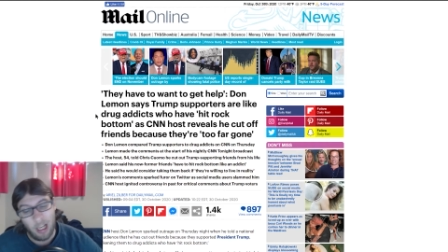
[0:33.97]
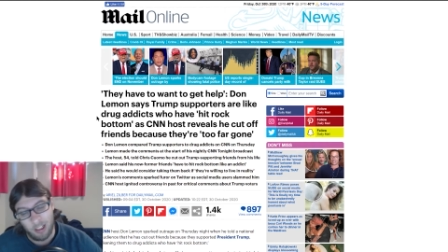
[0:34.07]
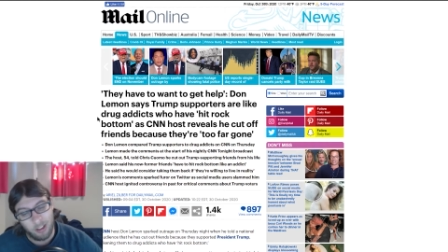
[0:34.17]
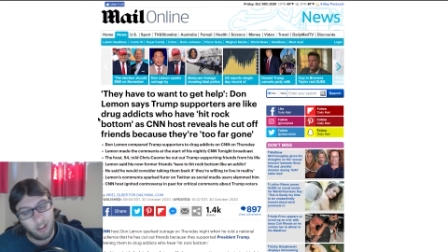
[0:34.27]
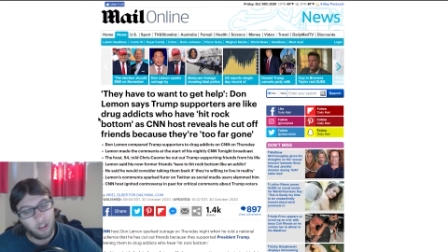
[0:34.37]

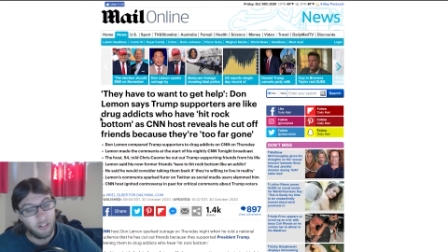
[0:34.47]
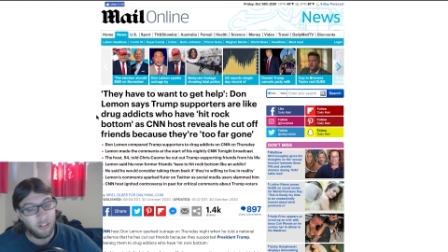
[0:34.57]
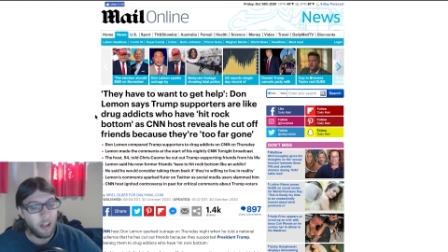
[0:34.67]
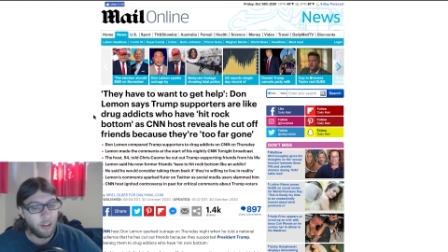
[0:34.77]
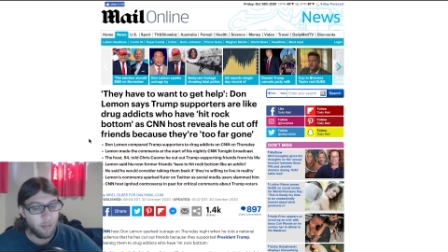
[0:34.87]
You can
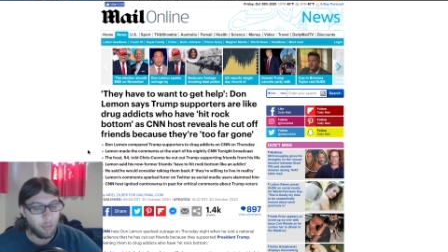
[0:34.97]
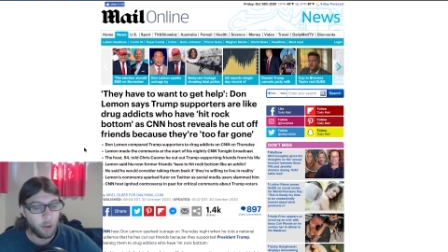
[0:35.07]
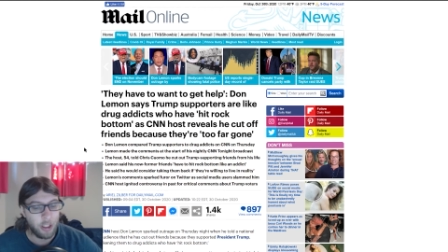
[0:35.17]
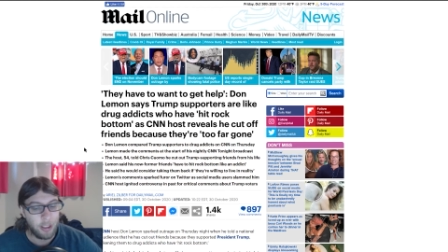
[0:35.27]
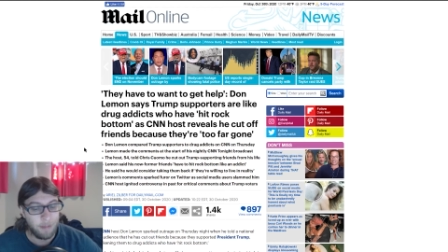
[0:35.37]
tell that I'm
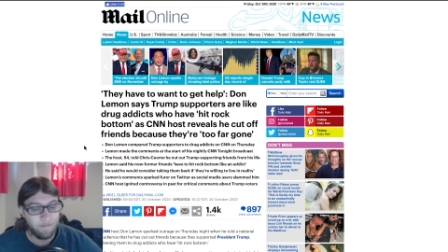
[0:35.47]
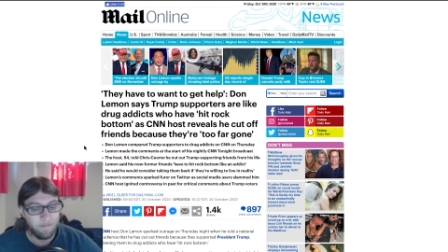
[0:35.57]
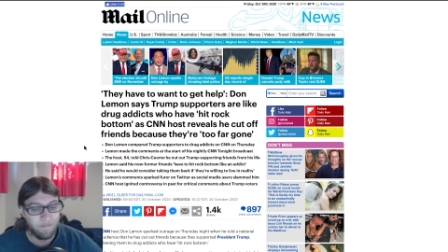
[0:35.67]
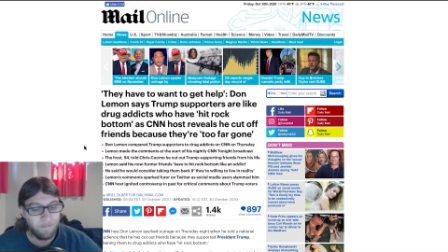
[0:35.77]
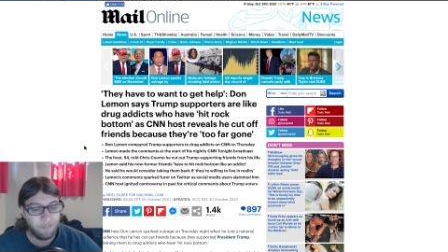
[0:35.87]
pretty
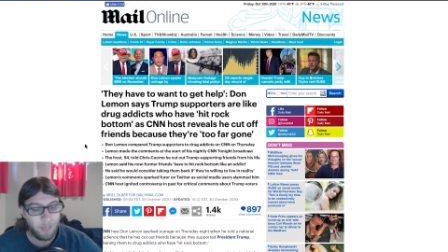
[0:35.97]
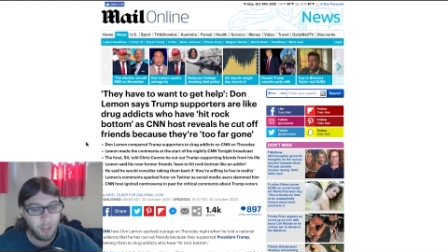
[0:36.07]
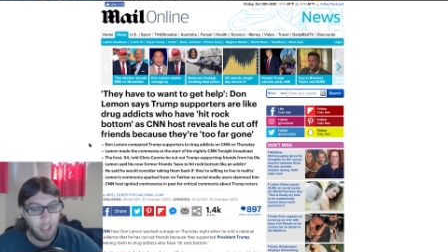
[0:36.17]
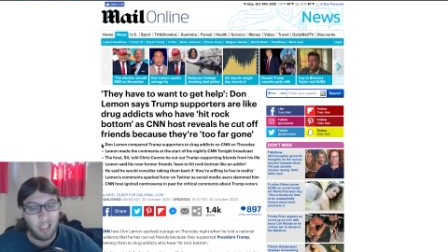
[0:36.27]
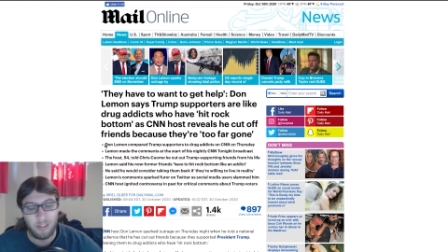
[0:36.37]

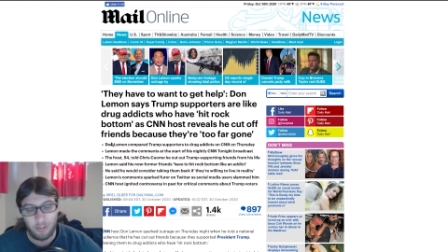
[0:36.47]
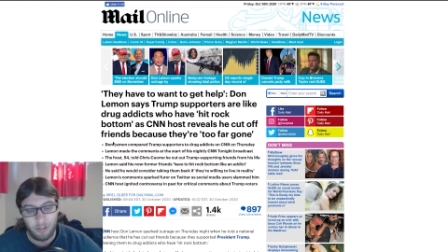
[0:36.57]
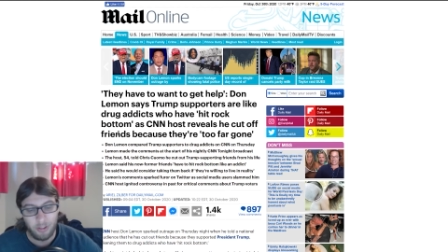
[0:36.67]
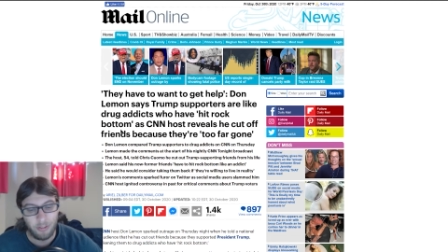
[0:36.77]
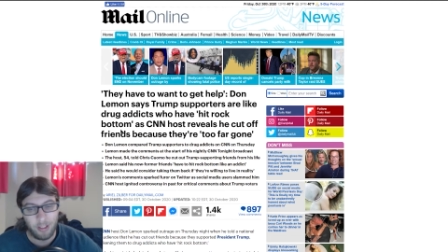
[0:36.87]

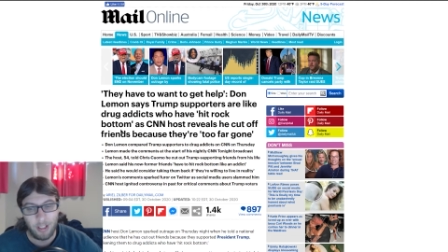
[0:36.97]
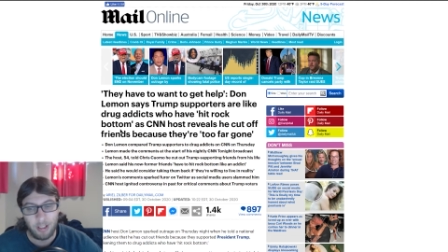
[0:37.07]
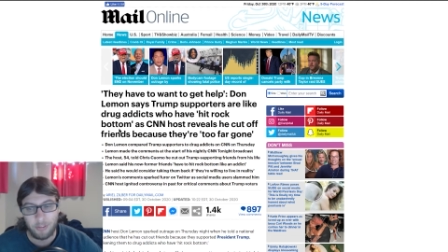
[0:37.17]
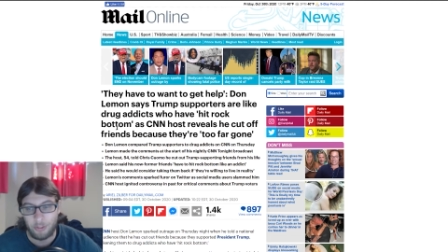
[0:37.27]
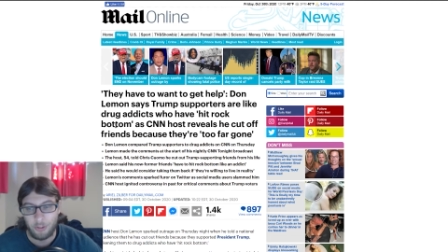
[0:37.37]
hesitant, I
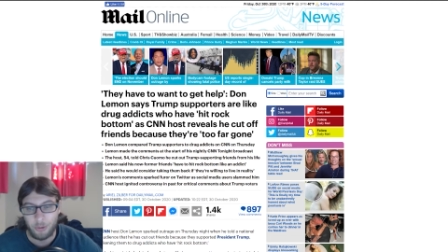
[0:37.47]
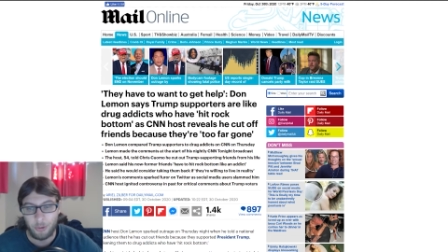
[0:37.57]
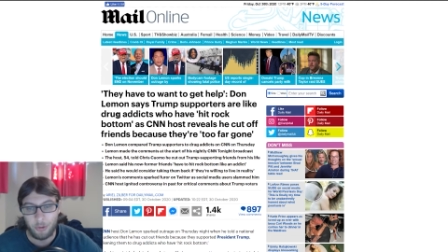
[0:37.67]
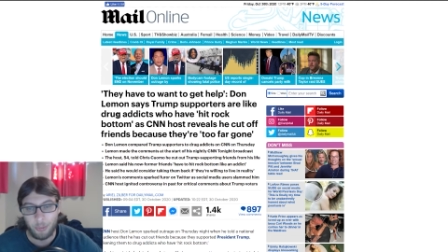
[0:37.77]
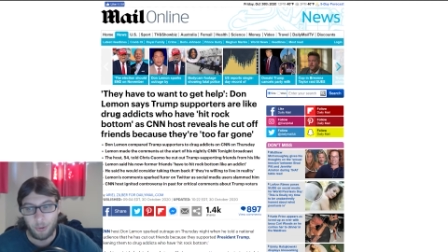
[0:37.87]
guess,
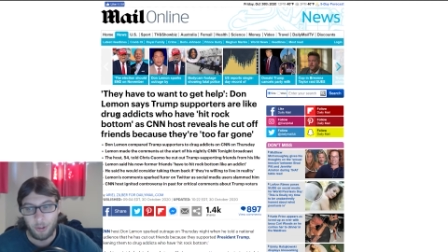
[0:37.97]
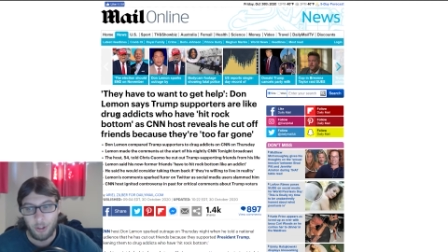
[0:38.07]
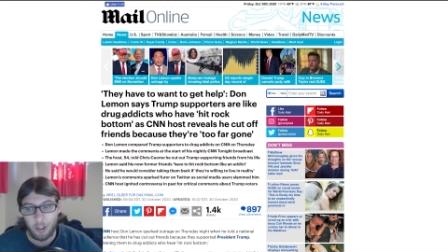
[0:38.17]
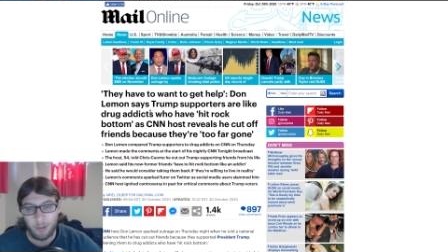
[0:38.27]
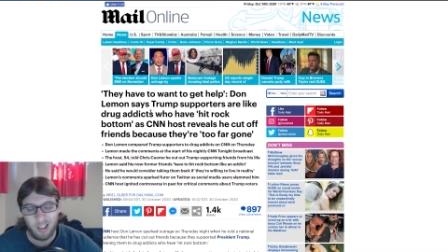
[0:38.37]
to really
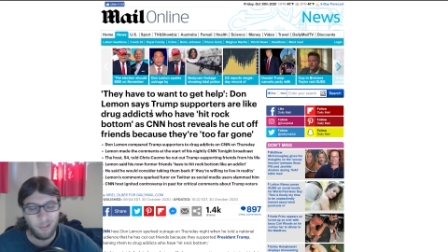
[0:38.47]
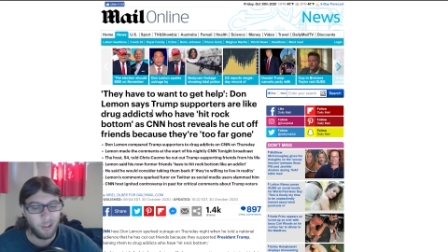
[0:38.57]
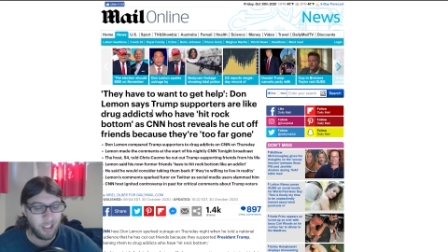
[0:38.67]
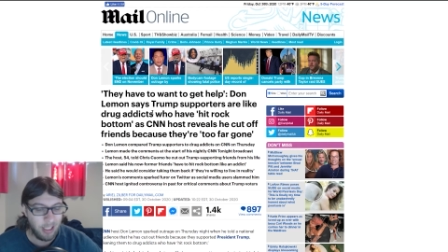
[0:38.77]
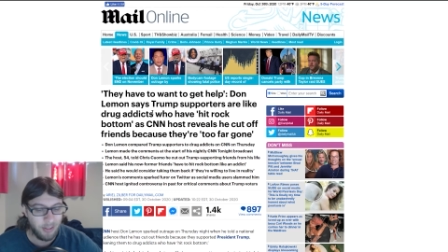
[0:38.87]
talk. Not
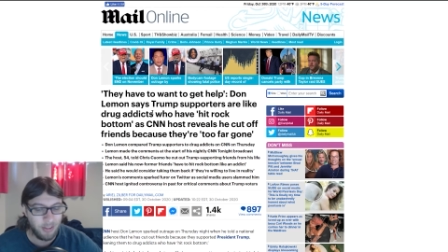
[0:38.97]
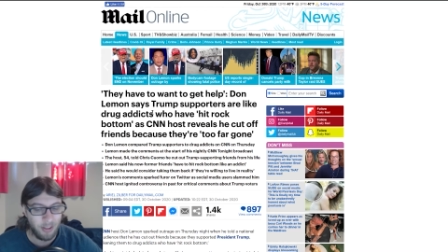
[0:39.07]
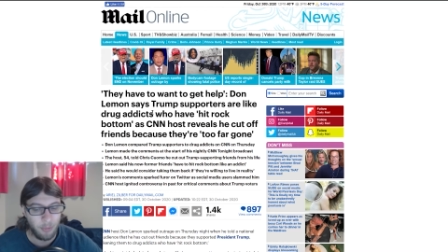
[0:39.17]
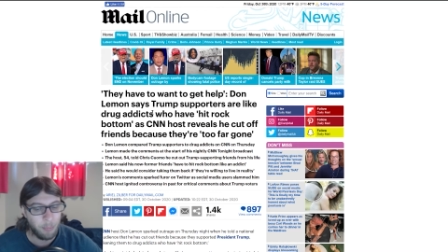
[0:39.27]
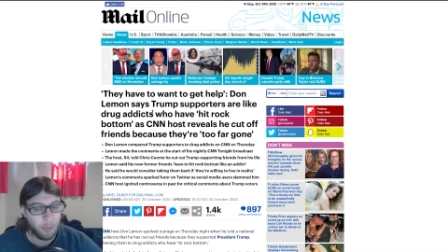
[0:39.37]
really
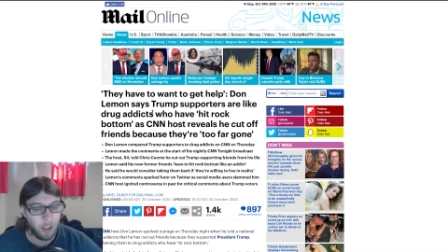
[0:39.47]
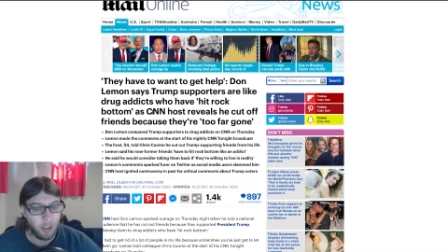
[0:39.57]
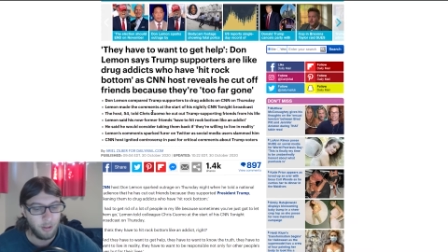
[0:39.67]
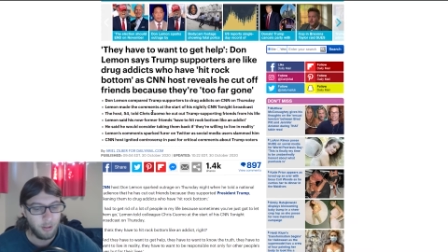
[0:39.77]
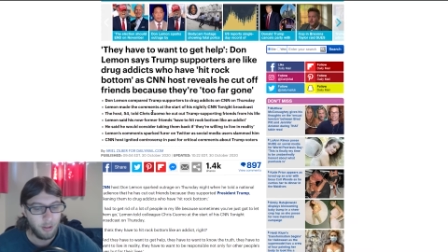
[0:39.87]
hesitant, but